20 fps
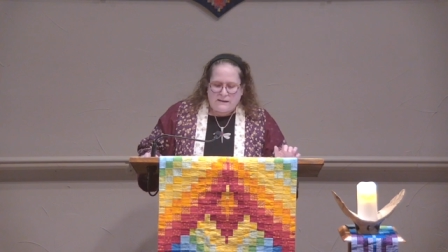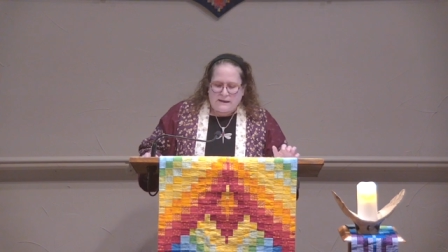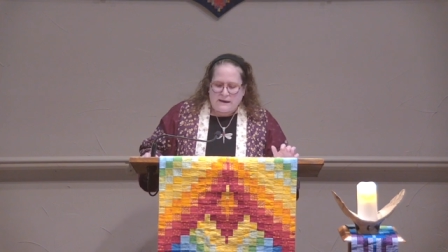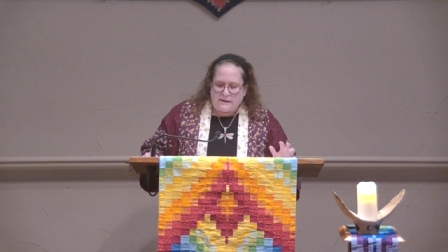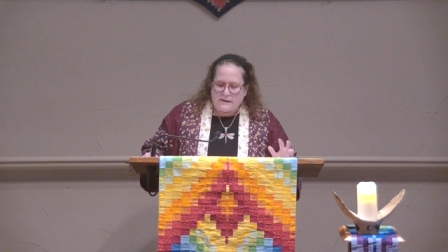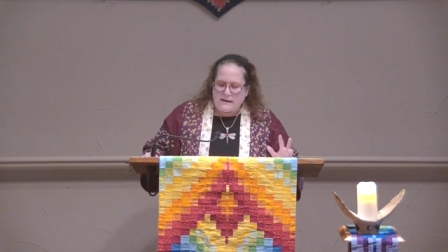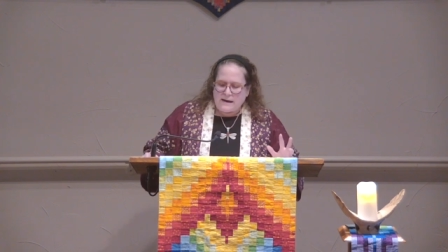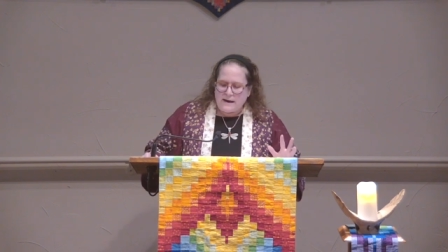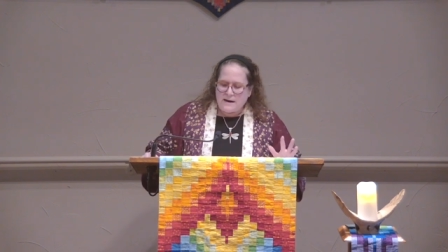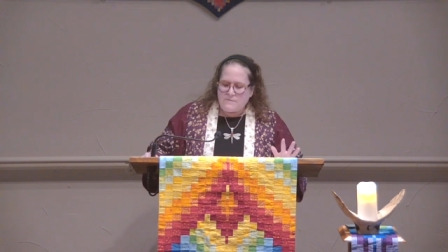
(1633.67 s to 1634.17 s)

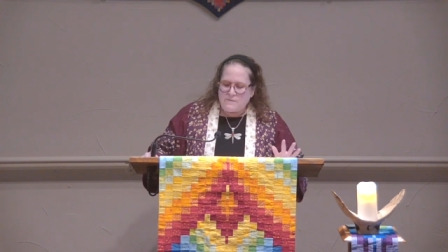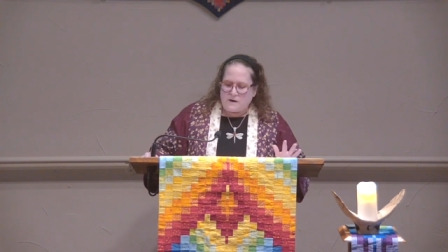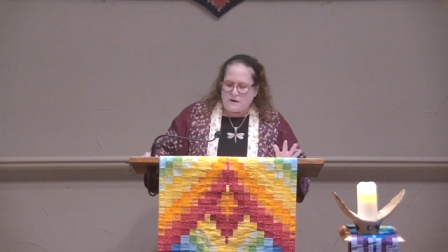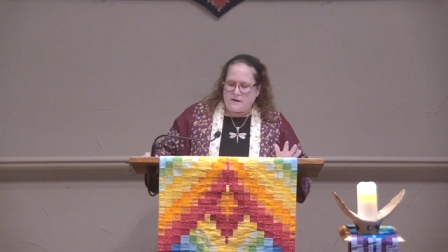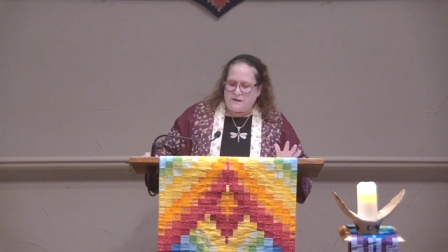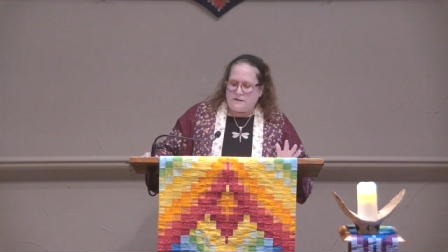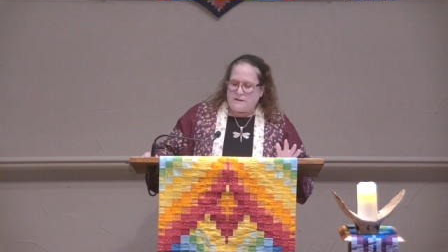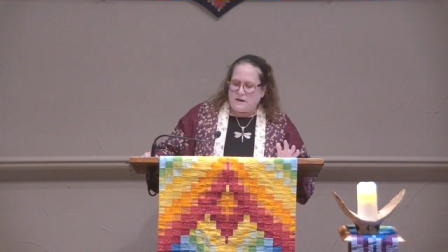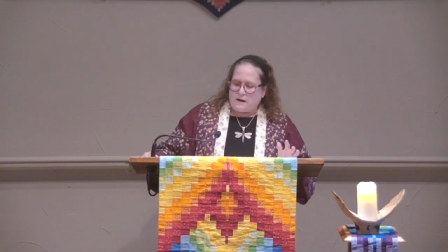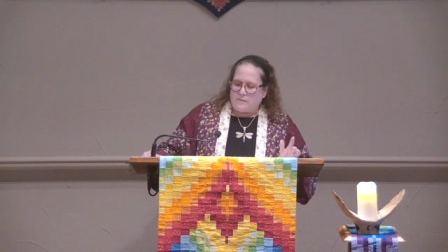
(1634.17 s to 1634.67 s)
Their
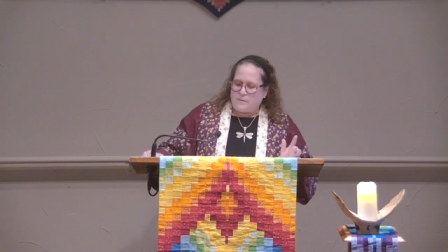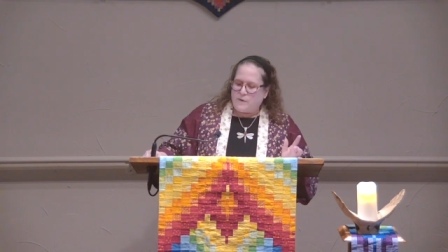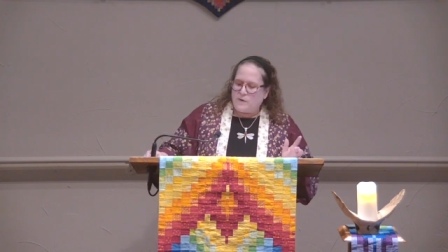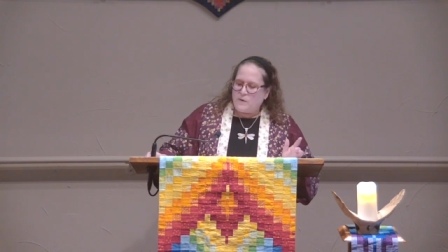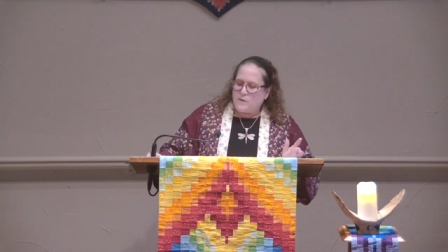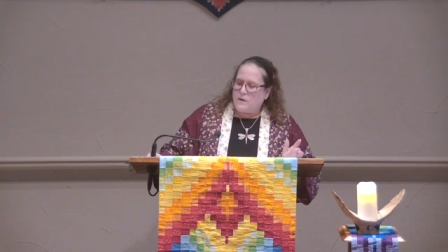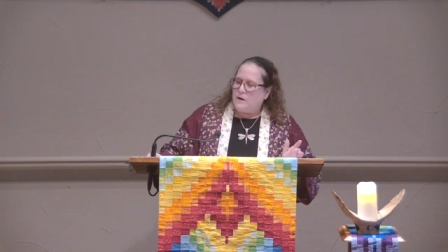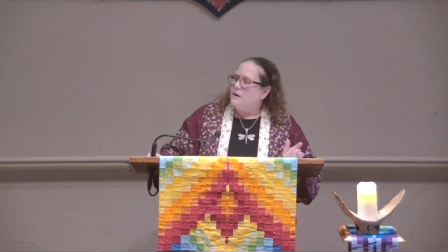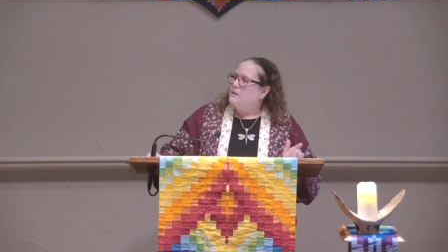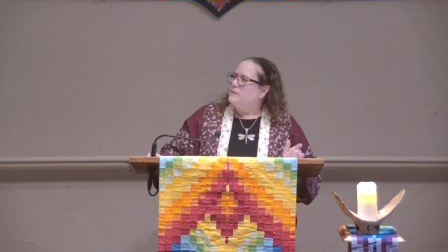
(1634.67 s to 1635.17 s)
neighborhoods are
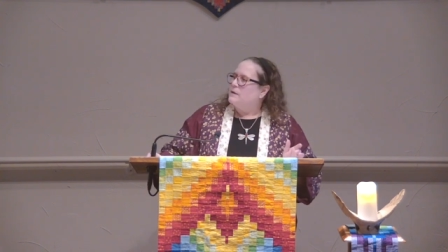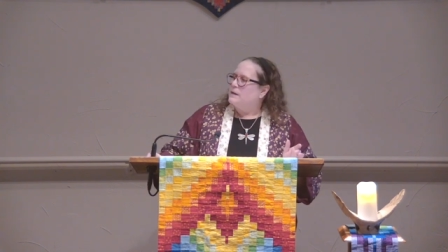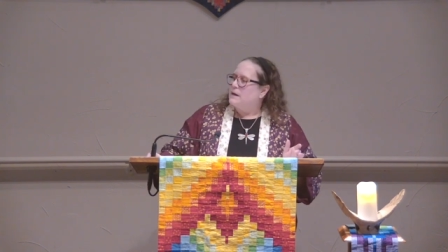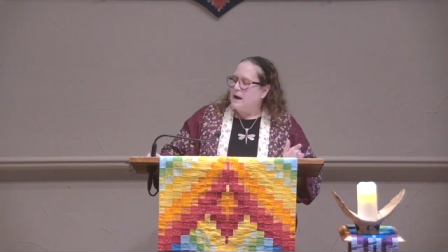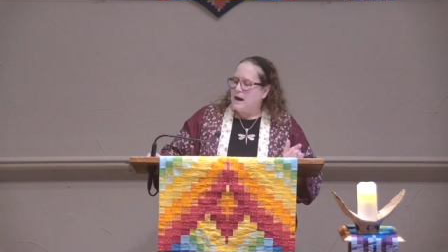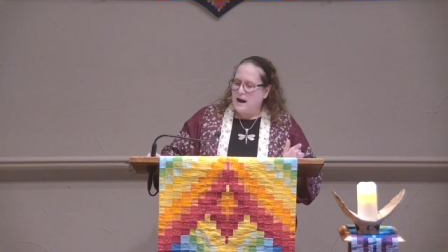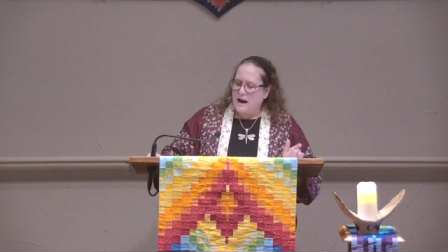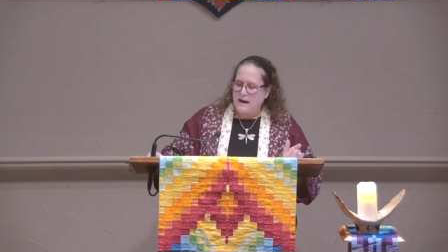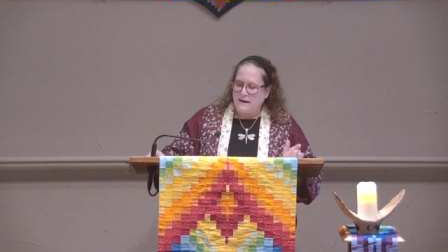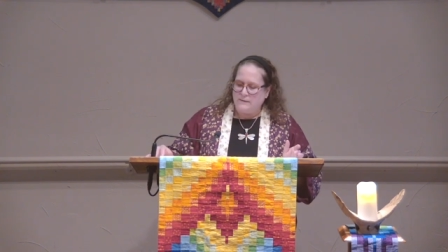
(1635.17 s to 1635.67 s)
poor with
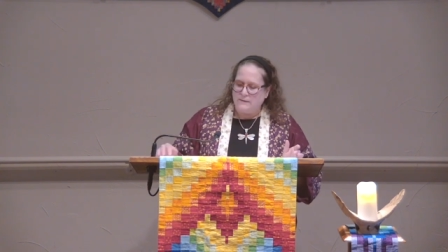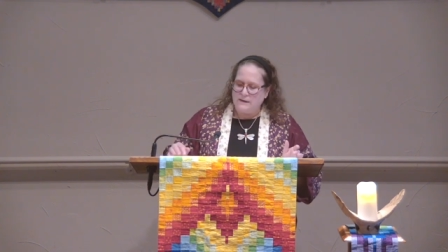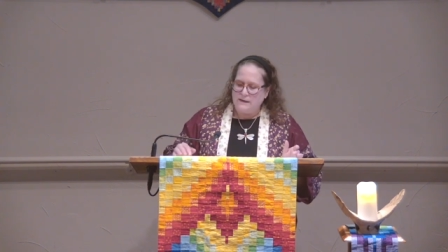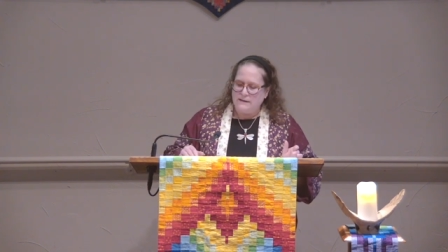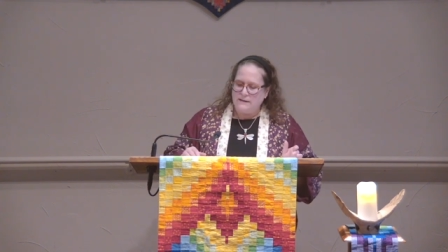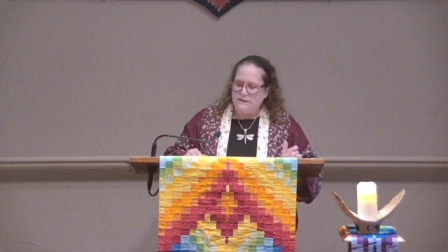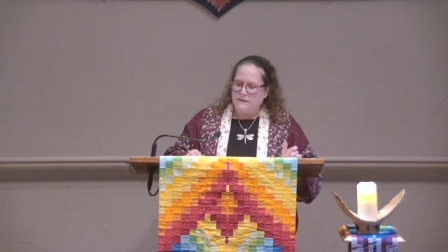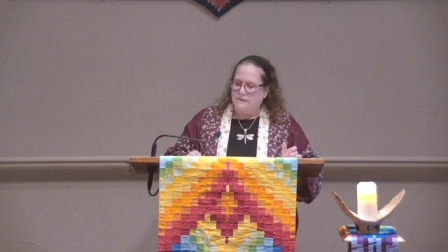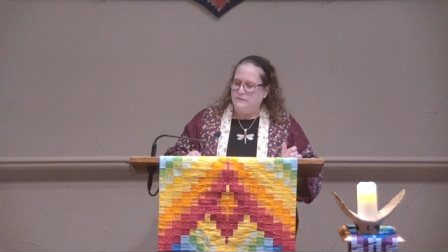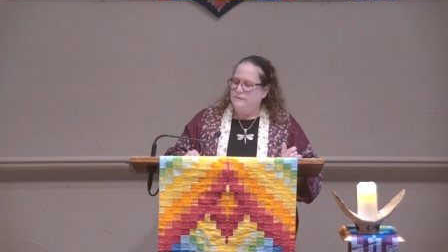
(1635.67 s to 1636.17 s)
high
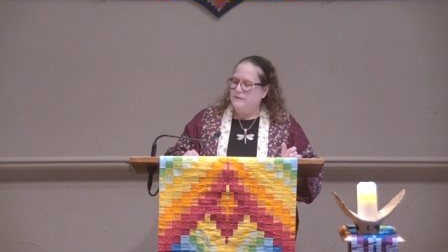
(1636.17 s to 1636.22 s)
rates